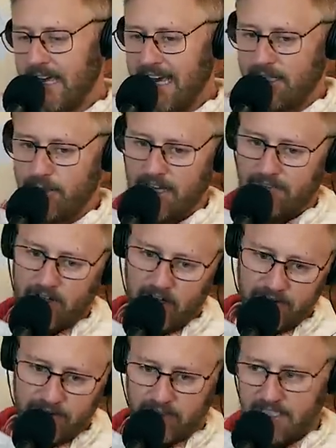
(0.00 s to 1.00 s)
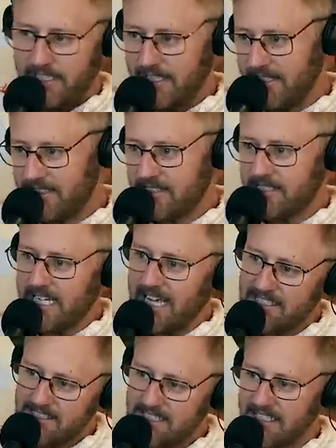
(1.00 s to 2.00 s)
And you have other kids
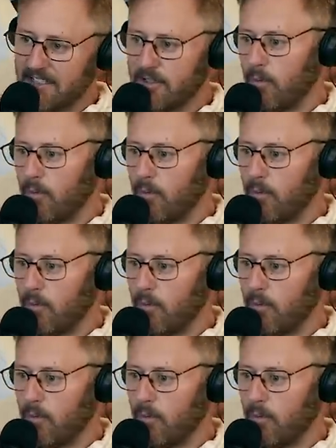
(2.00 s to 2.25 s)
testing